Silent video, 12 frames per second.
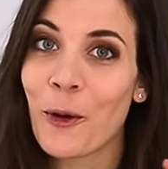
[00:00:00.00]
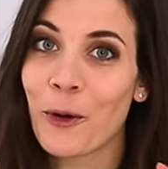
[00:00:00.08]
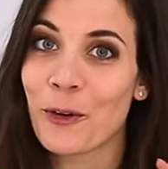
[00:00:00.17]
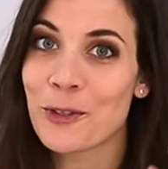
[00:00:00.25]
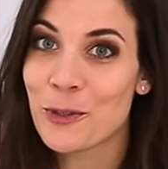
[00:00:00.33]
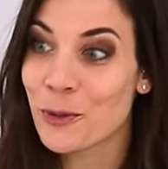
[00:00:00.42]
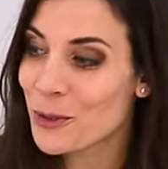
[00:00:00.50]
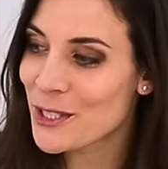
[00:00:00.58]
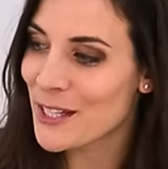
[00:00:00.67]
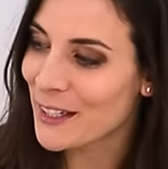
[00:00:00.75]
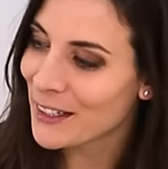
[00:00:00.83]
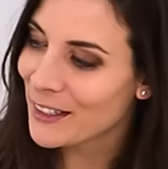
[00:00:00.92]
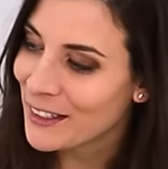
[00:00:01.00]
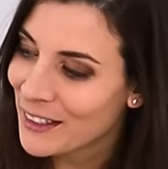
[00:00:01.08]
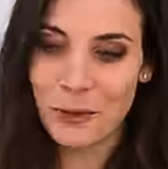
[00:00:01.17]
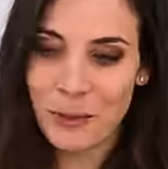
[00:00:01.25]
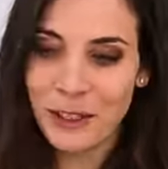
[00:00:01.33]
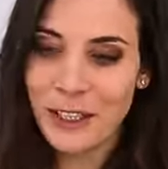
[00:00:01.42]
on sorting
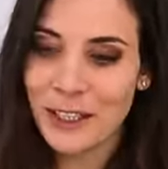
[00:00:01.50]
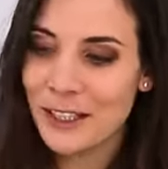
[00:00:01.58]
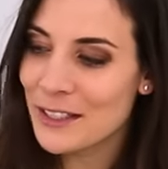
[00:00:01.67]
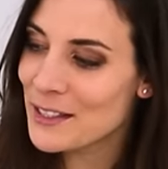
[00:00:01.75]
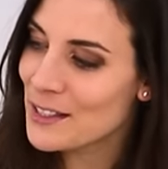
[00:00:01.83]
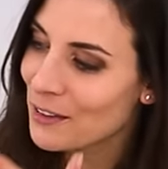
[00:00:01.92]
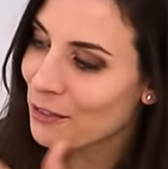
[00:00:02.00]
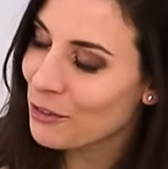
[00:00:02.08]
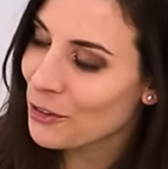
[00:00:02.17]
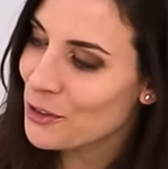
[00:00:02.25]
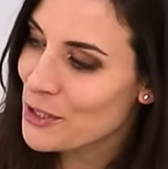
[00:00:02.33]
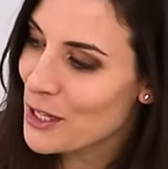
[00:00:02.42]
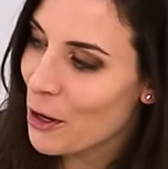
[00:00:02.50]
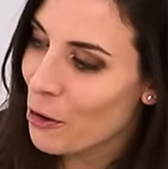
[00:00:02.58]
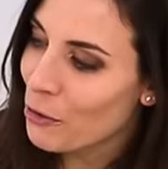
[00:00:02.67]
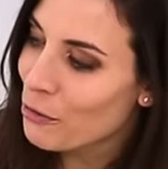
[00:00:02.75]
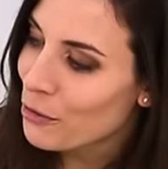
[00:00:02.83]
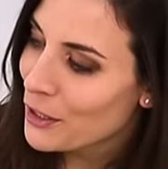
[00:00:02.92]
to make it easier for
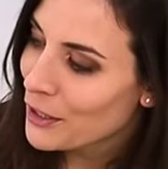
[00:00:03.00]
yourself